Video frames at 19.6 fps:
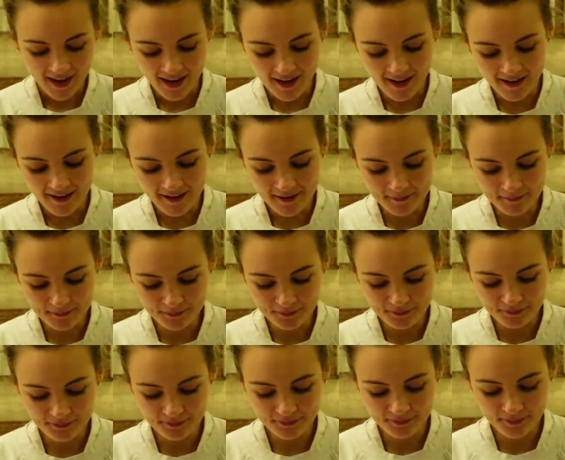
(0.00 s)

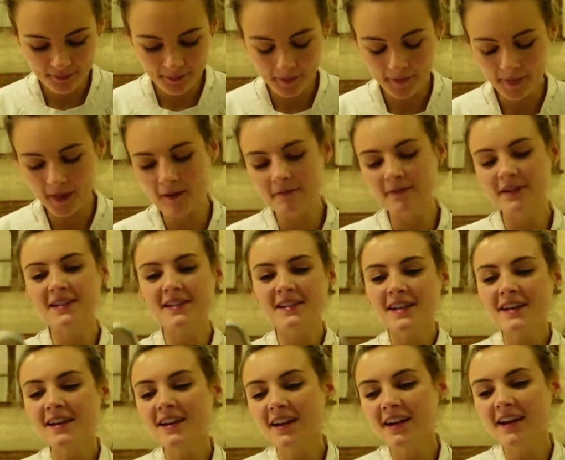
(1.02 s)
I'm just
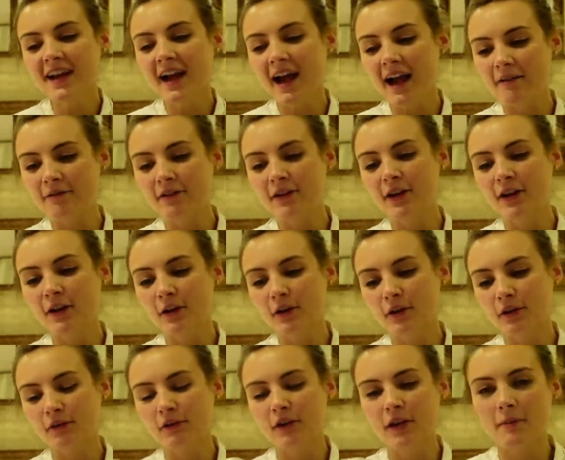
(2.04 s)
going to, like, have a look
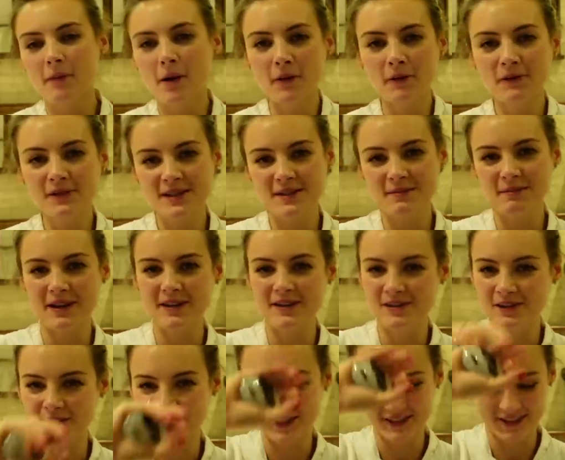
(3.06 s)
through. I'm holding my
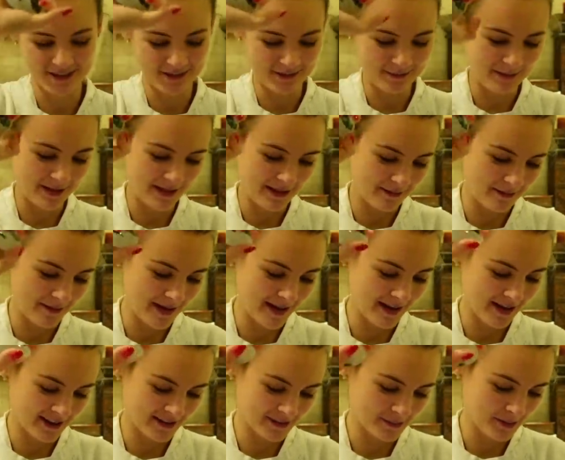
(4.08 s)
new crystal, by the way,
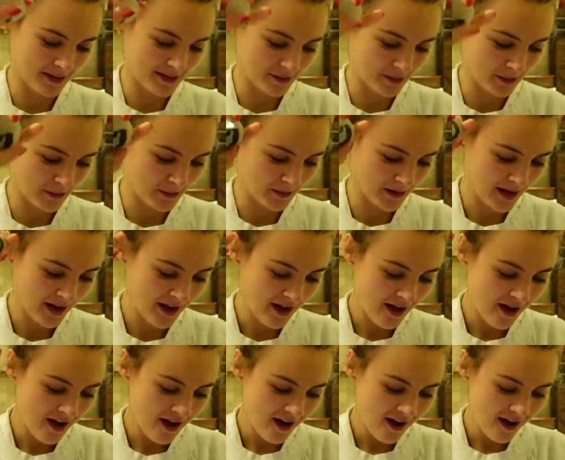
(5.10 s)
as we talk.
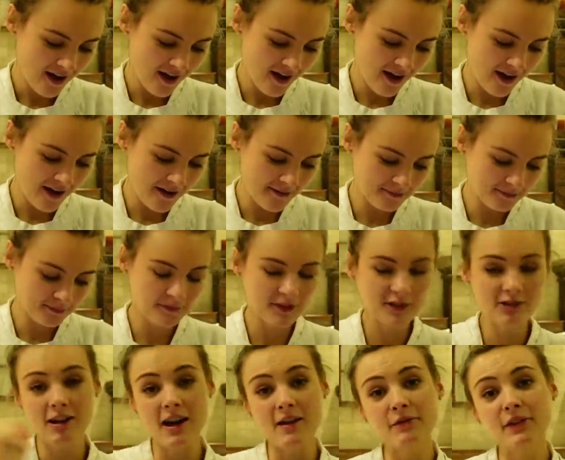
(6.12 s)

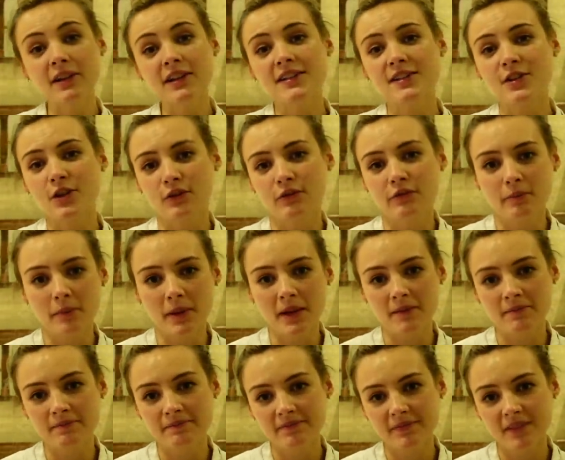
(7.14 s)
Travel is good for
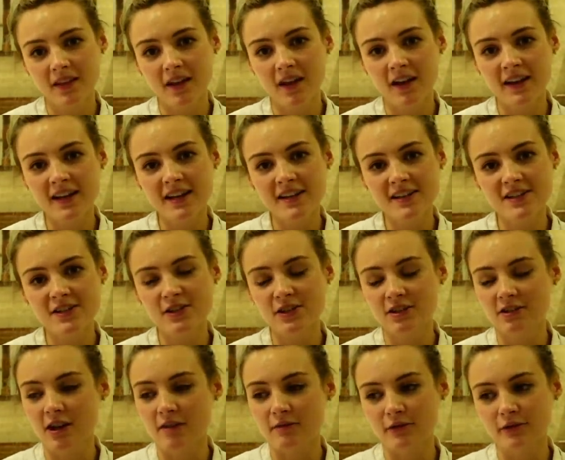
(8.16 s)
me. I need to do
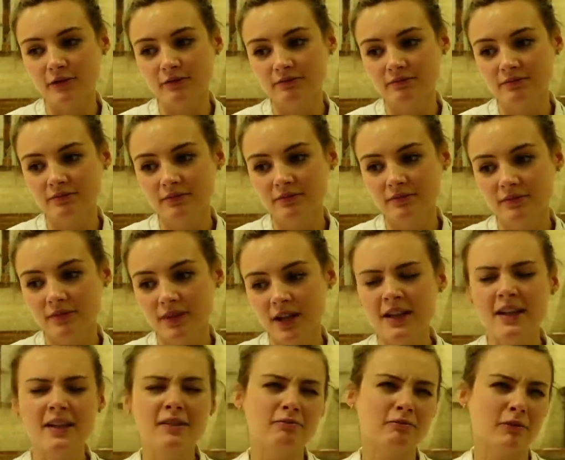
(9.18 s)
travel. I
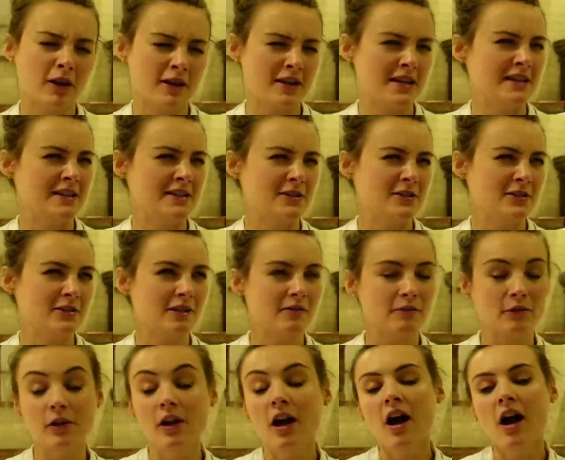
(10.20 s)
need to
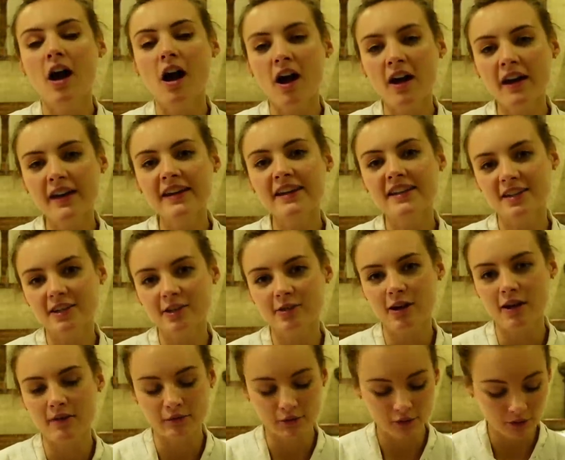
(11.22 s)
travel. I need to
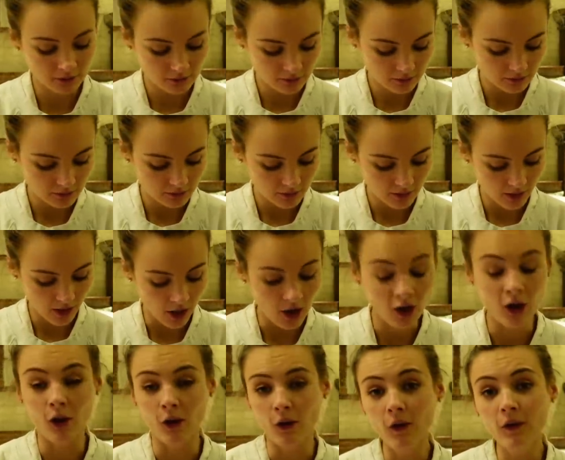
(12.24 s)
travel a
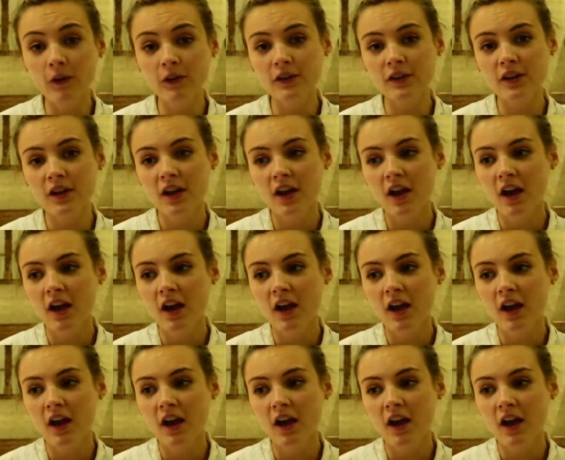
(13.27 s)
lot.